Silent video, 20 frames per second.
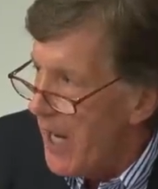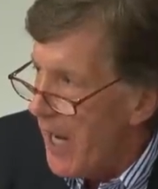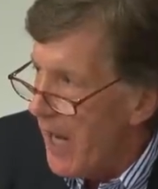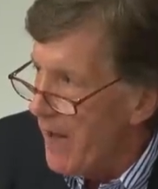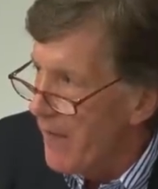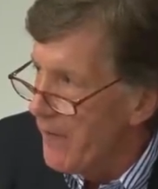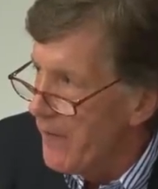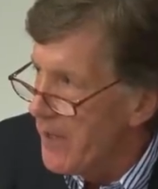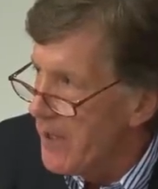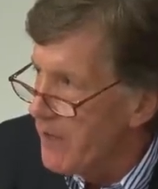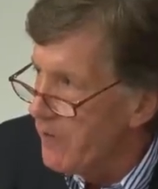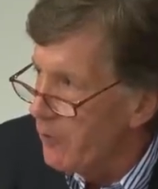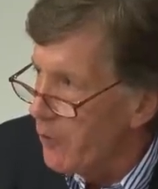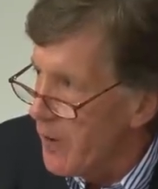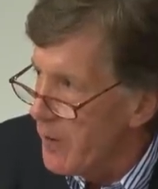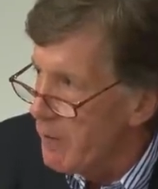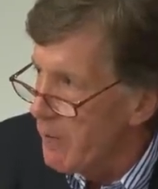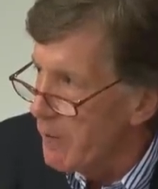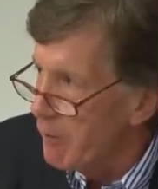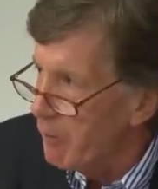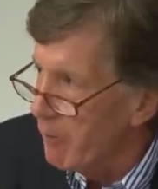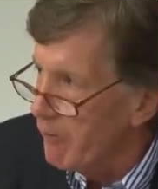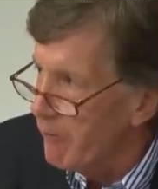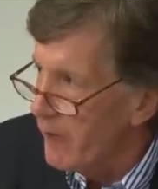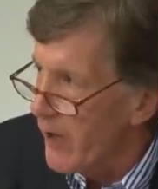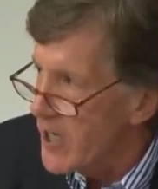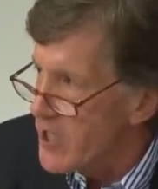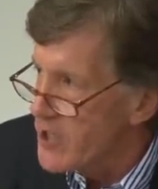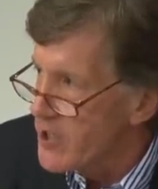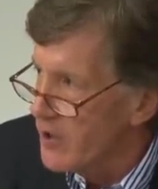and the treatment
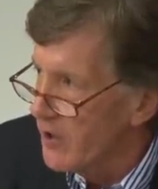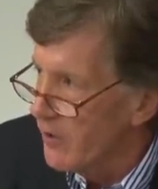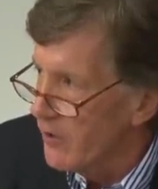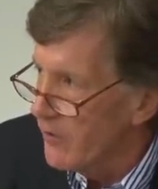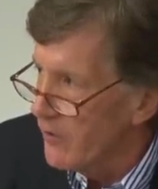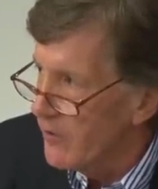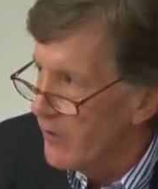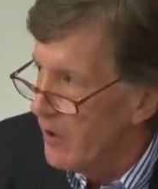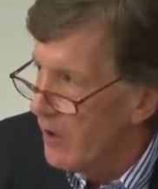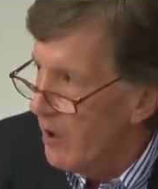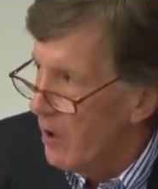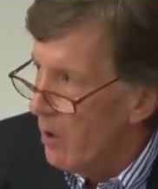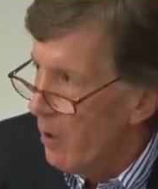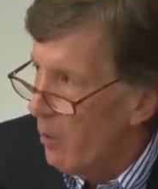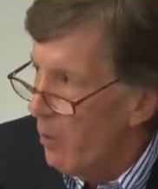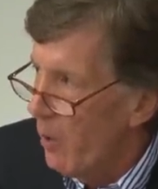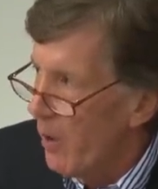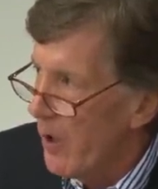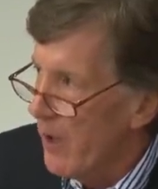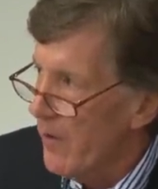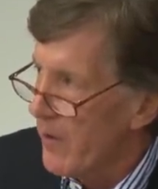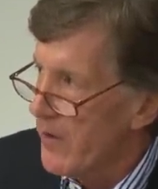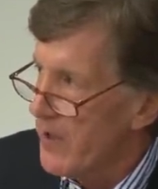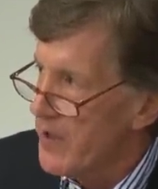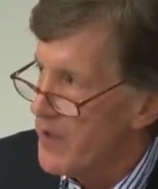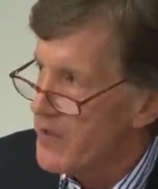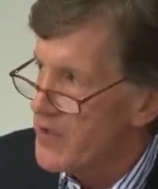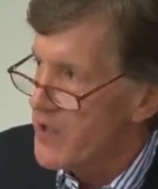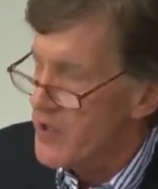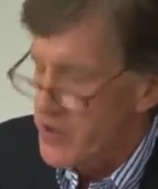professionals where the
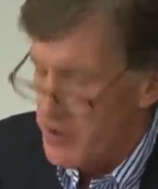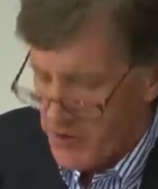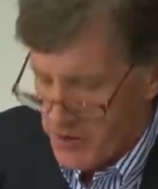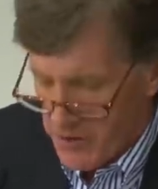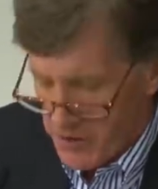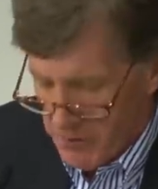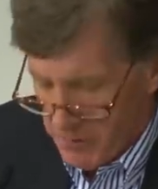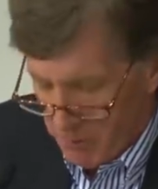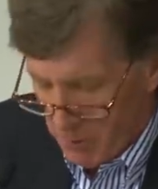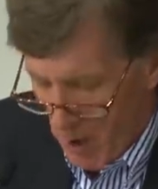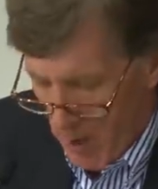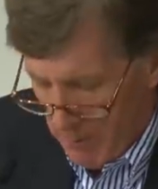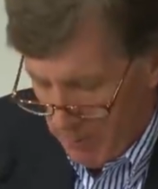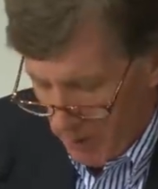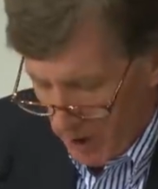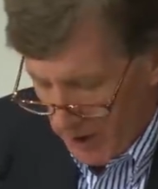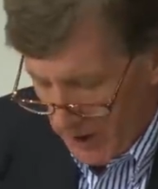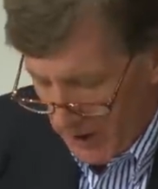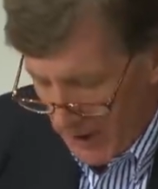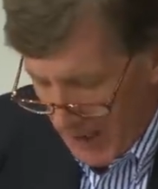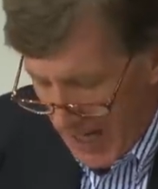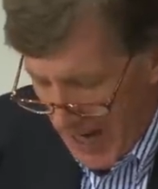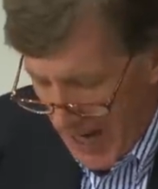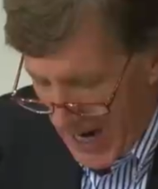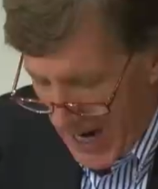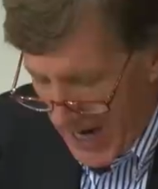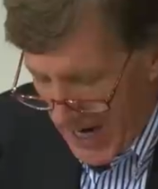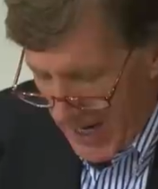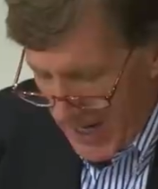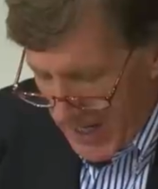decisions properly
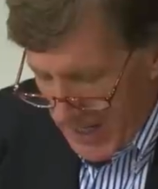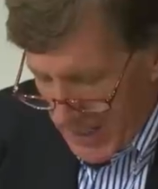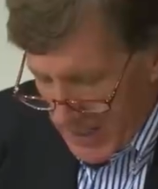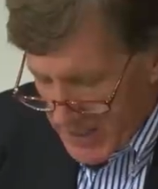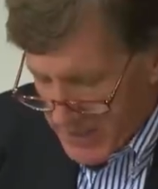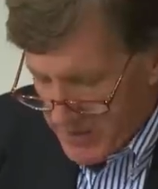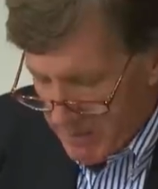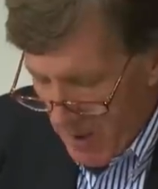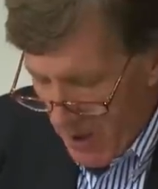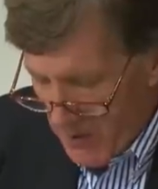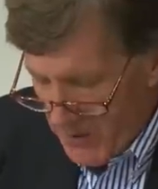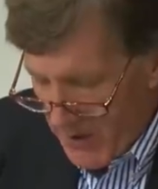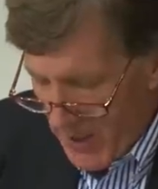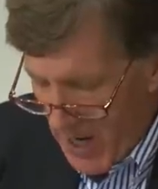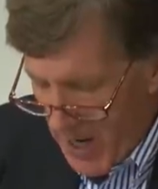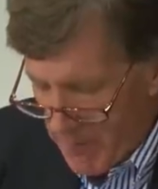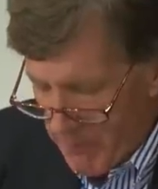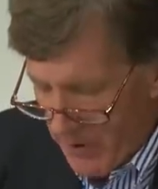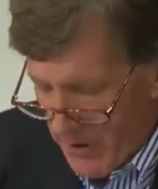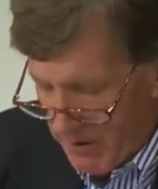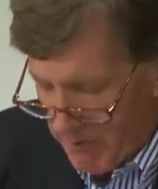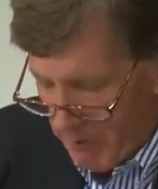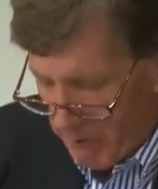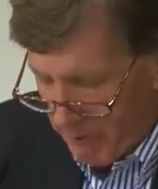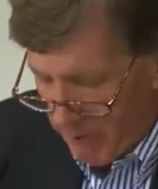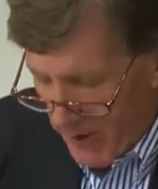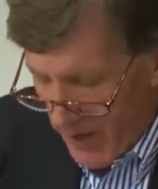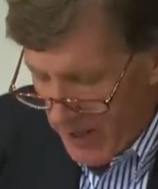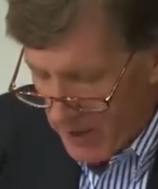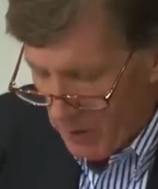lie. It's about time we have a
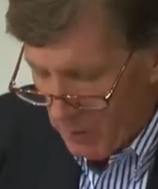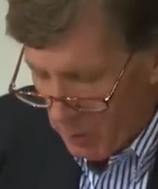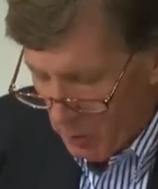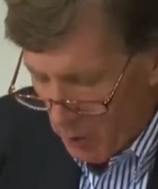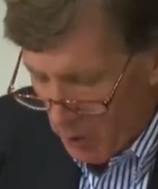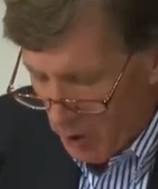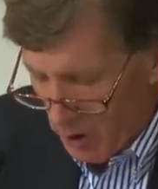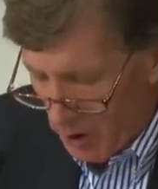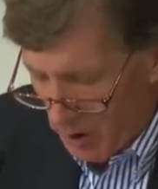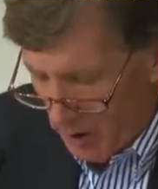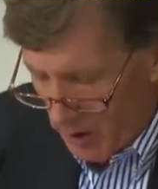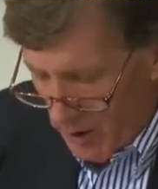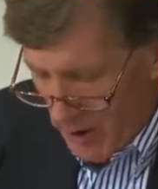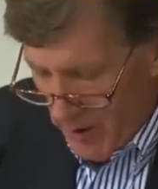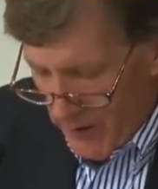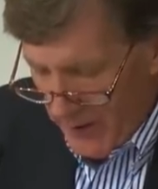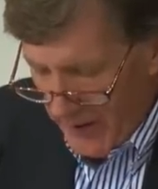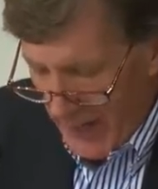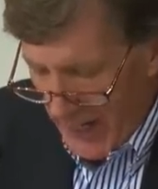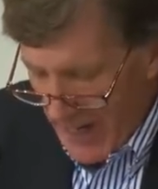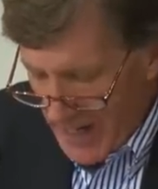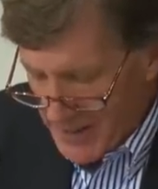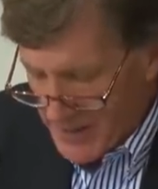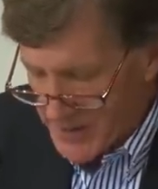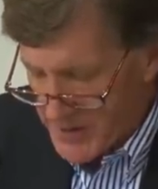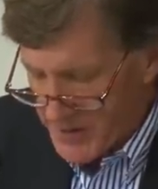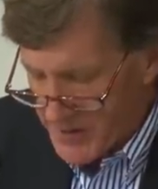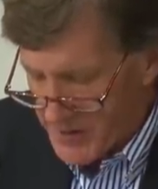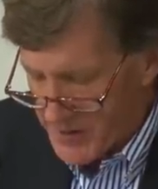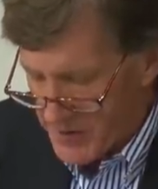final rule that
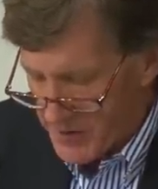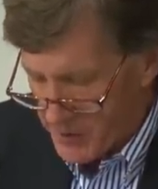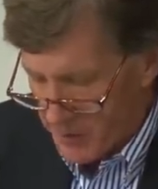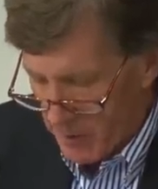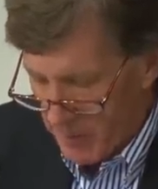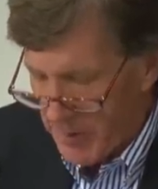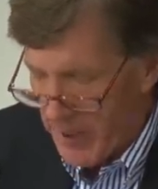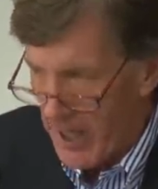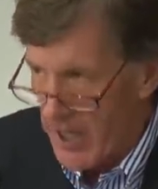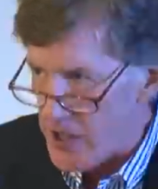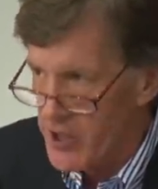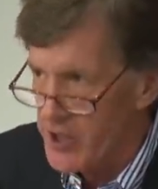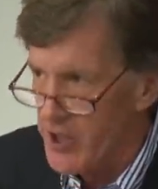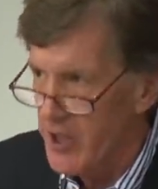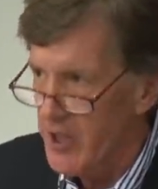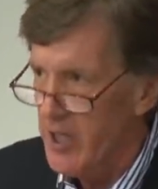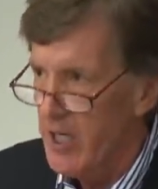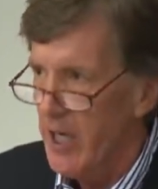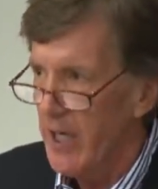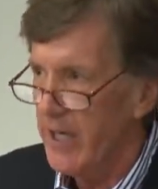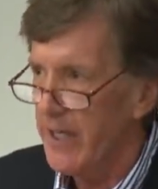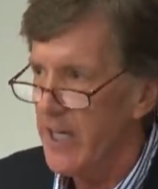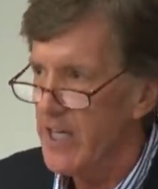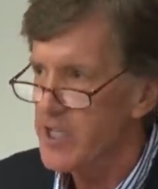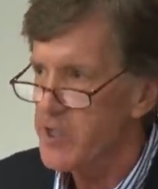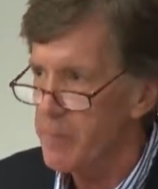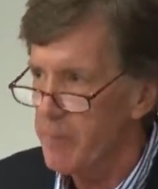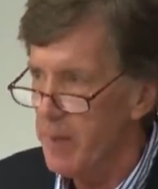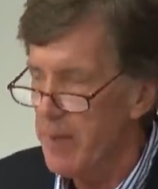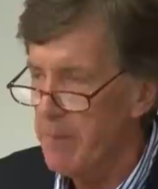ends this discrimination
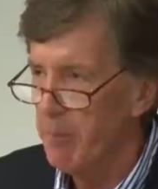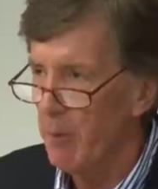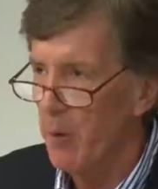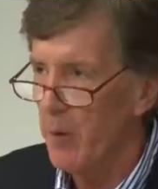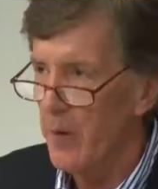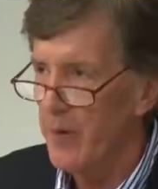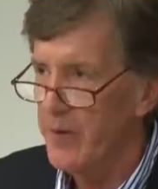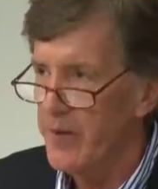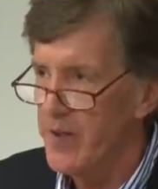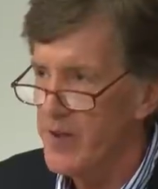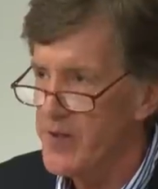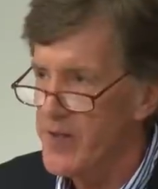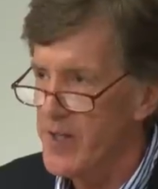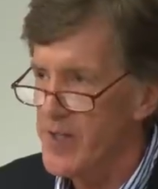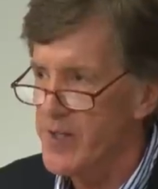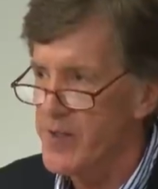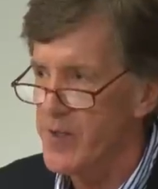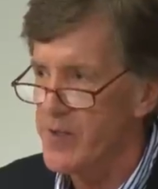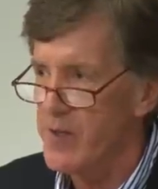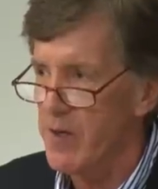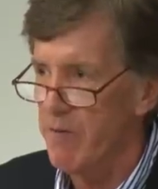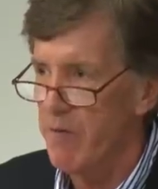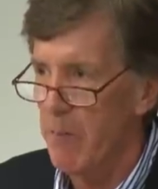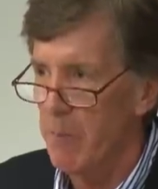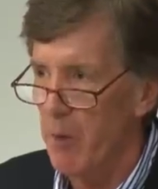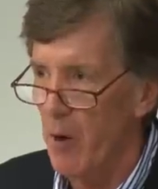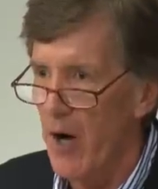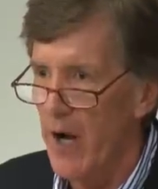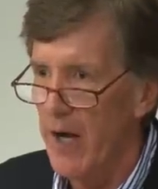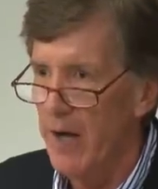against people with diseases of the
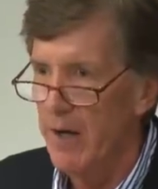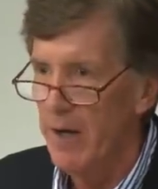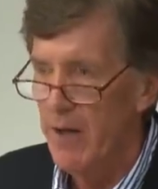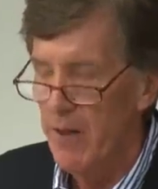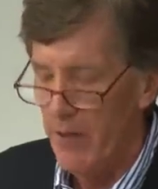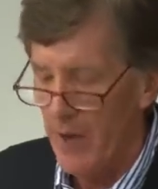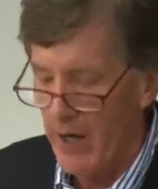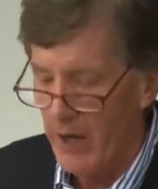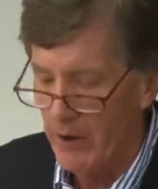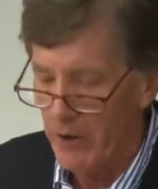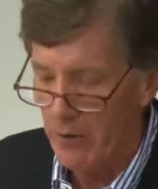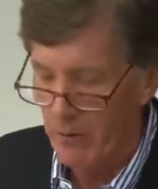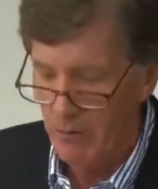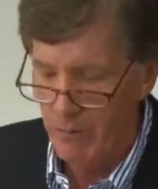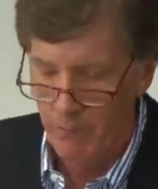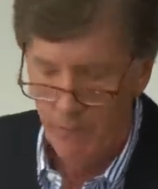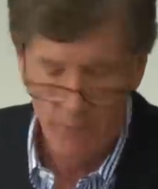brain. Thank you.